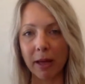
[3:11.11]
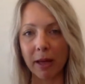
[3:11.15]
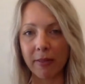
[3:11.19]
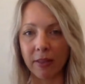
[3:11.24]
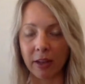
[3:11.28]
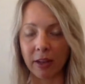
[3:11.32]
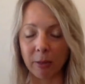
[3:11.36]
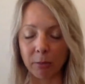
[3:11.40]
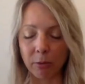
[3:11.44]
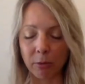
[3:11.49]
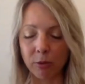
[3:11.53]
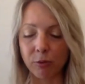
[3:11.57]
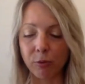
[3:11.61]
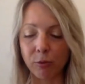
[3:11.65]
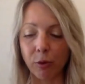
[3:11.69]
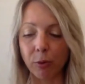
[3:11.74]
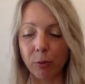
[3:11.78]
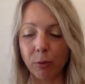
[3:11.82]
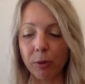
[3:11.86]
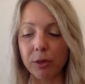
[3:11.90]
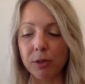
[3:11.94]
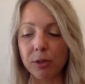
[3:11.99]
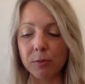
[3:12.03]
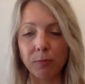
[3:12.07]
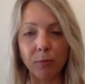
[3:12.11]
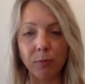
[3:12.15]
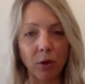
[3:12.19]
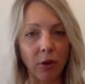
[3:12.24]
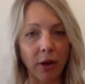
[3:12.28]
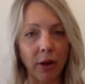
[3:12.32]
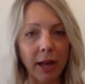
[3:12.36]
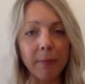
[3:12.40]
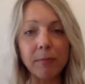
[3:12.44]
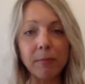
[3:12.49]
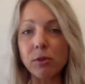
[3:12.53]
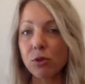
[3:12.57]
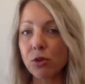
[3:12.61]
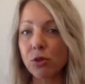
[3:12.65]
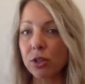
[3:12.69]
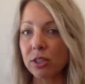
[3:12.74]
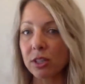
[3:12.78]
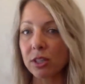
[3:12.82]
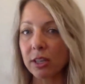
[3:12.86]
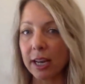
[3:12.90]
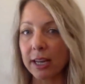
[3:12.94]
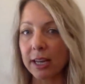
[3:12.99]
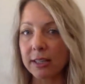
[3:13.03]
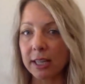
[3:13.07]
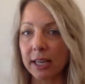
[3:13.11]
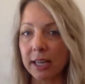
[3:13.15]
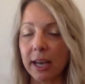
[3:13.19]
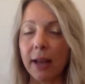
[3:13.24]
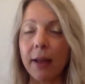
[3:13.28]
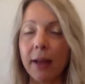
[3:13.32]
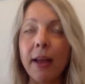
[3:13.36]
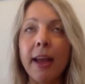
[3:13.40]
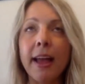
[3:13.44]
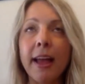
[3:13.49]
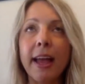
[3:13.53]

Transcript: and then it moves forward. Okay, so just an idea.